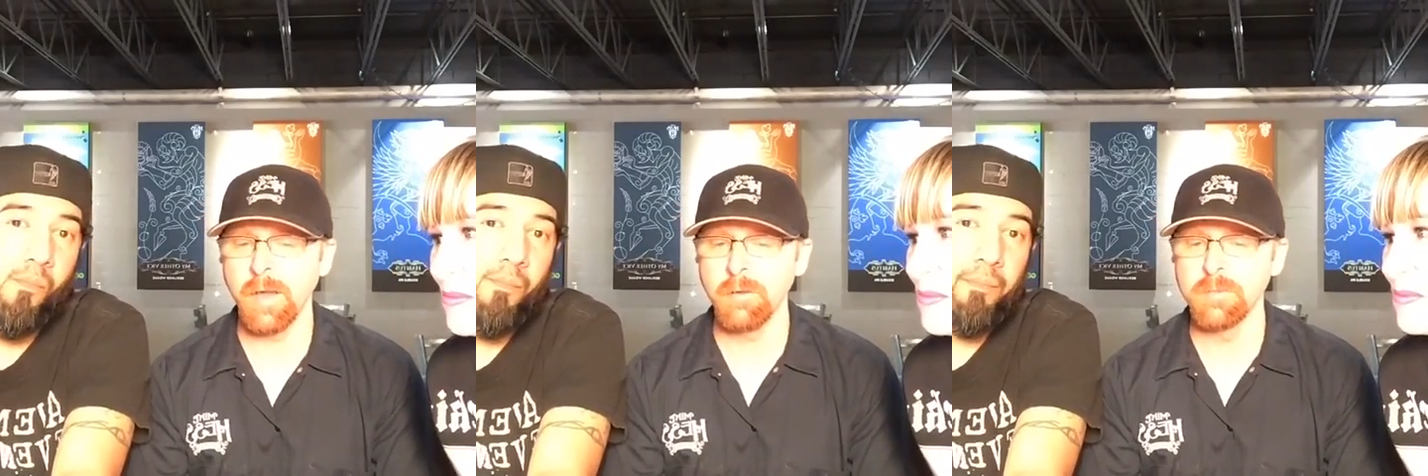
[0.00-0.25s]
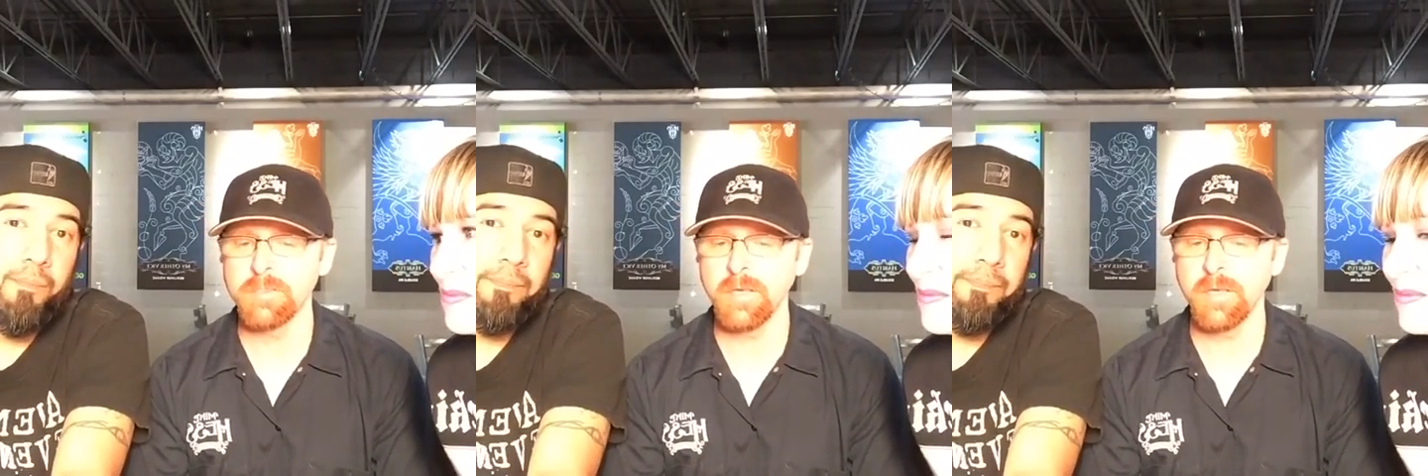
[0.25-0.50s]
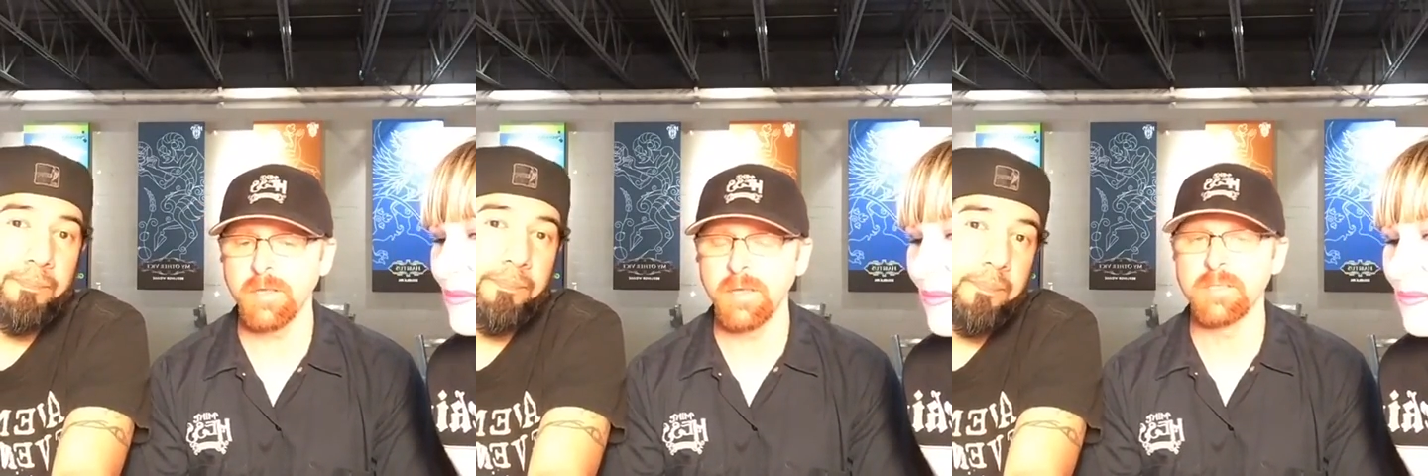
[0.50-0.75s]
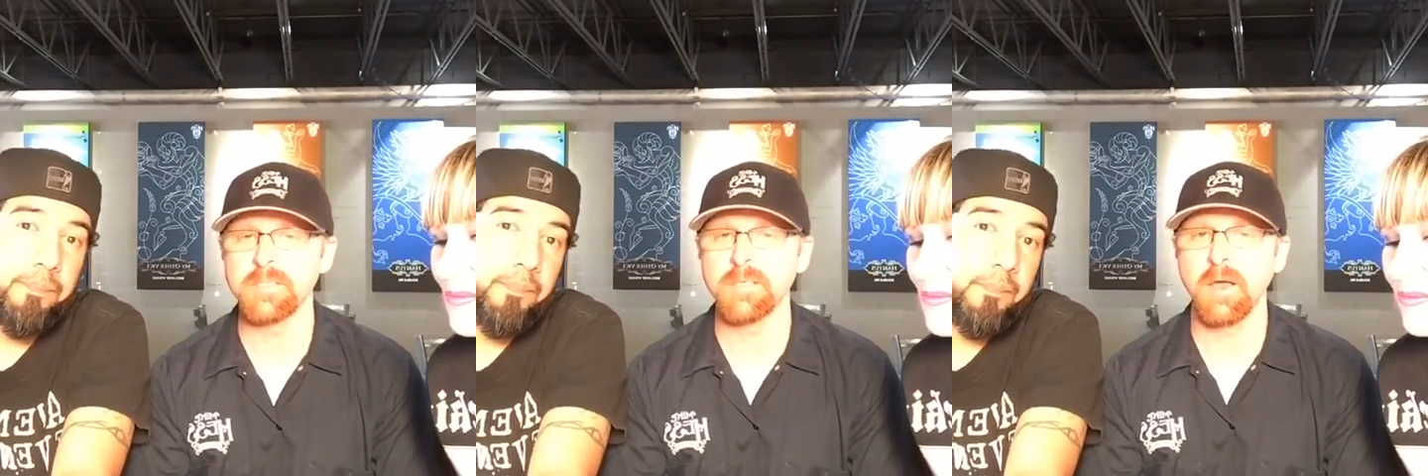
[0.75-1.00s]
I would say
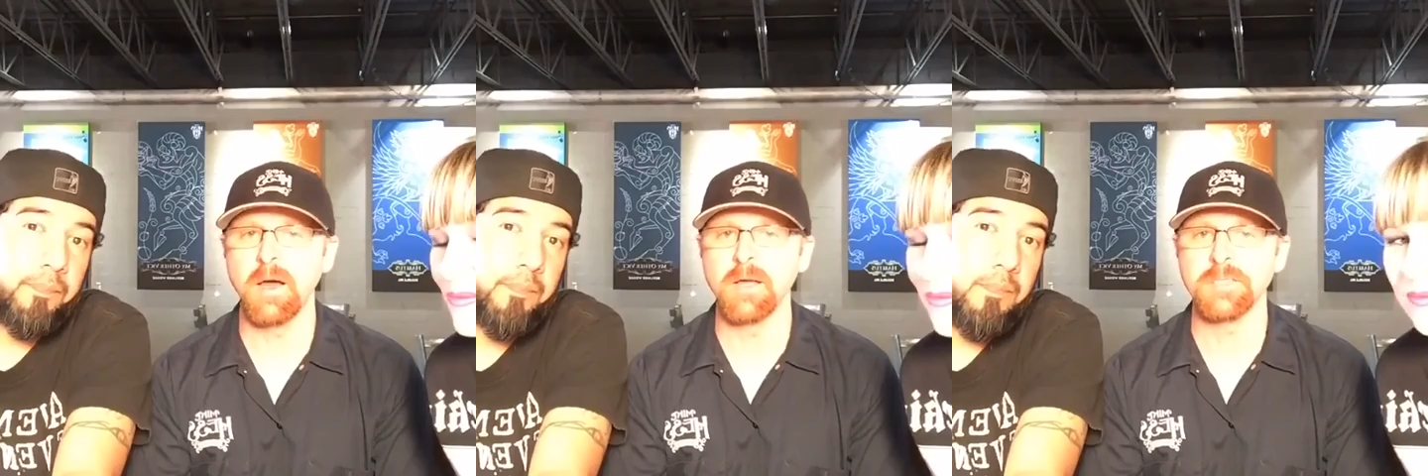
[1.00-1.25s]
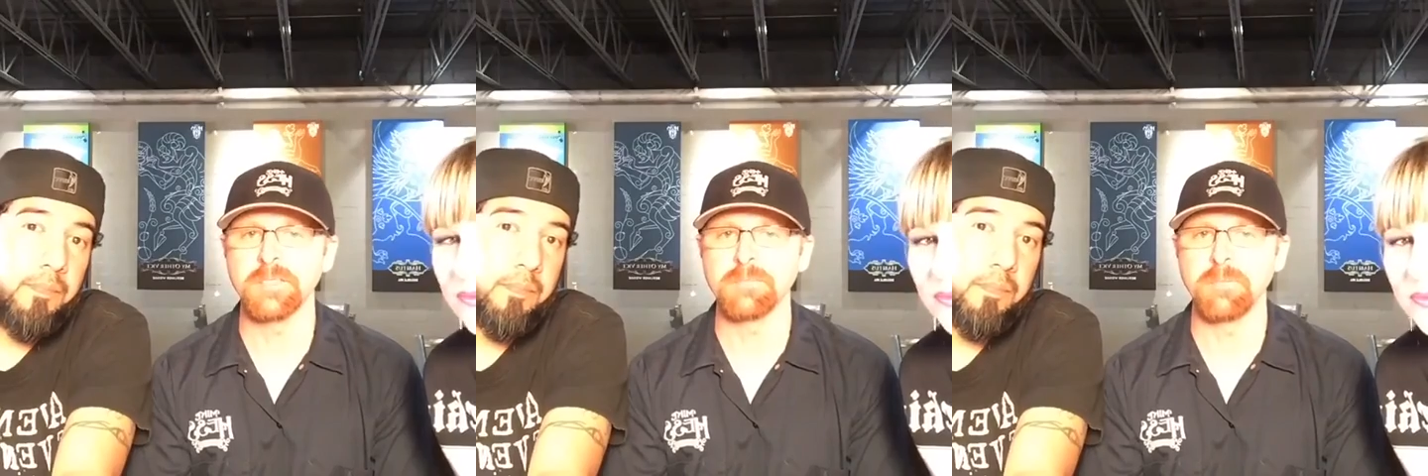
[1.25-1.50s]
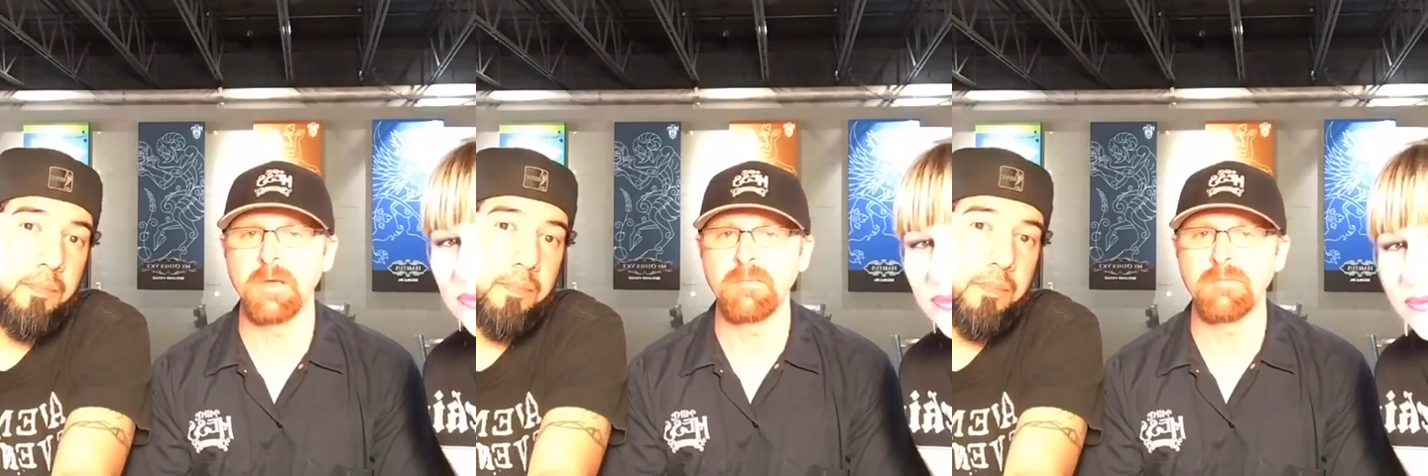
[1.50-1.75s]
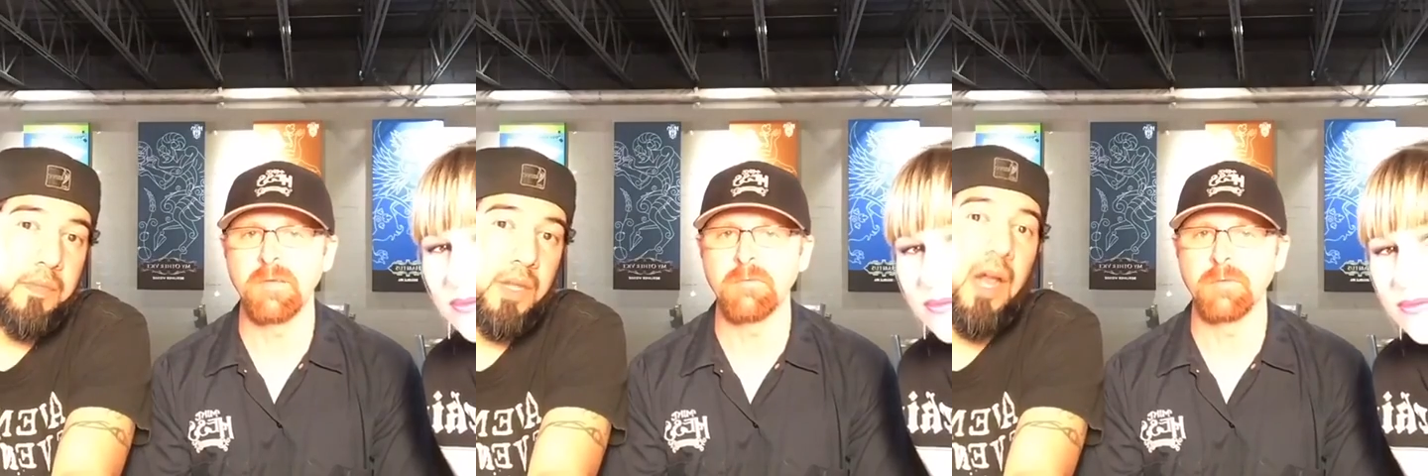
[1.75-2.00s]
like Scotch is my
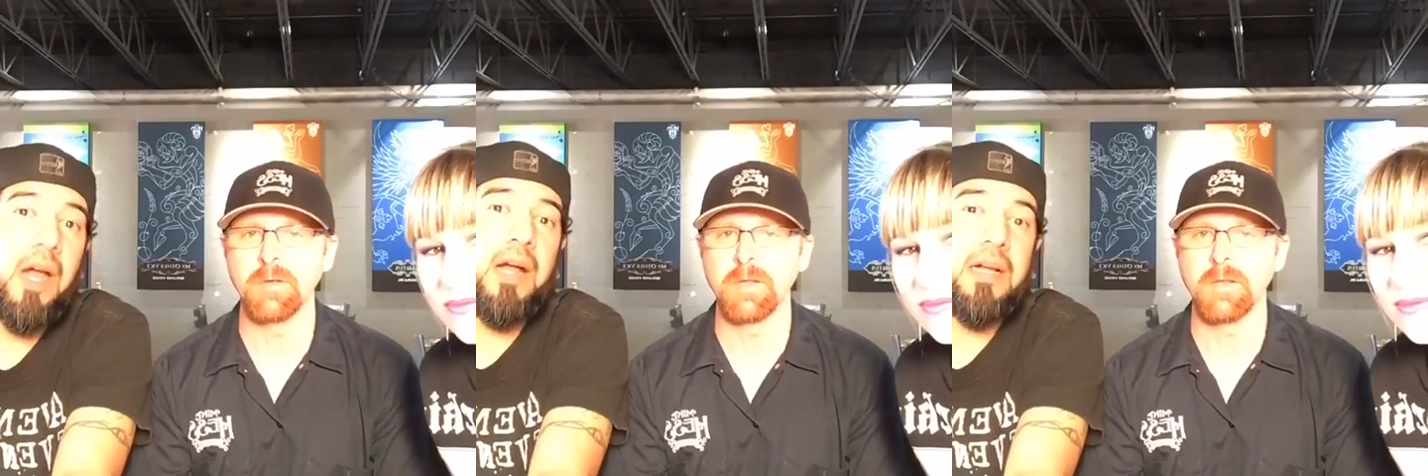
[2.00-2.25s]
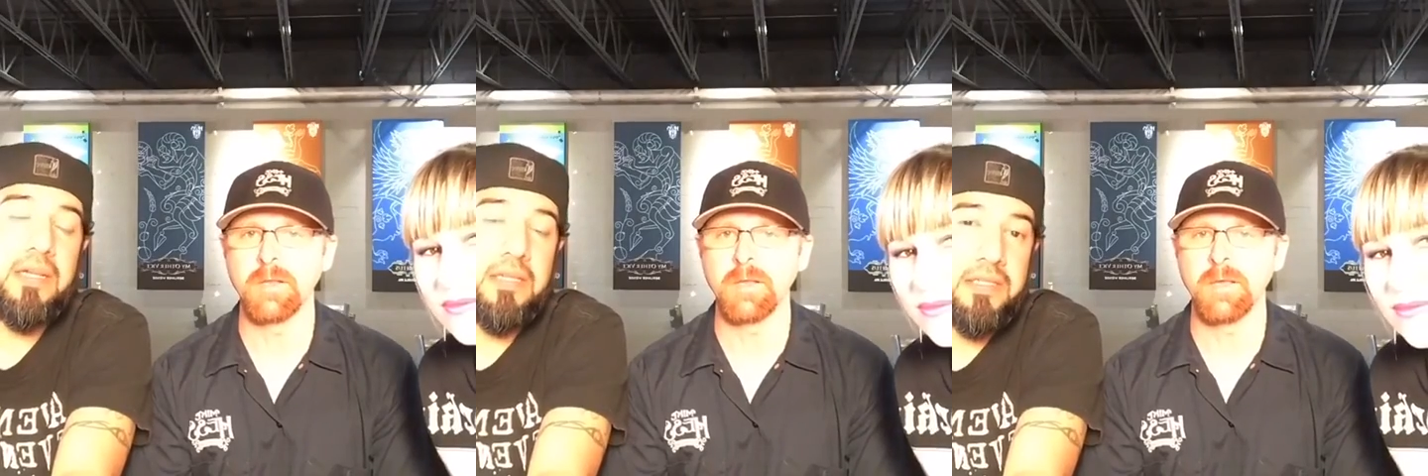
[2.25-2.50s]
favorite.